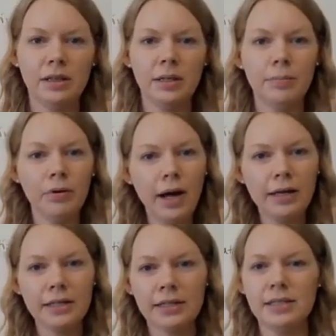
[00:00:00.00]
the
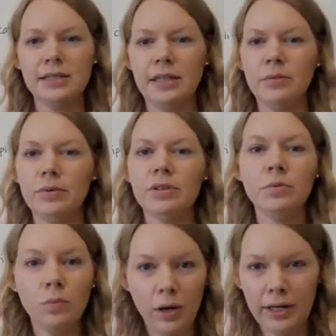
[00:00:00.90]
product is equal to
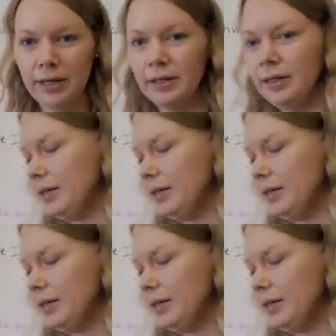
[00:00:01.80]
1.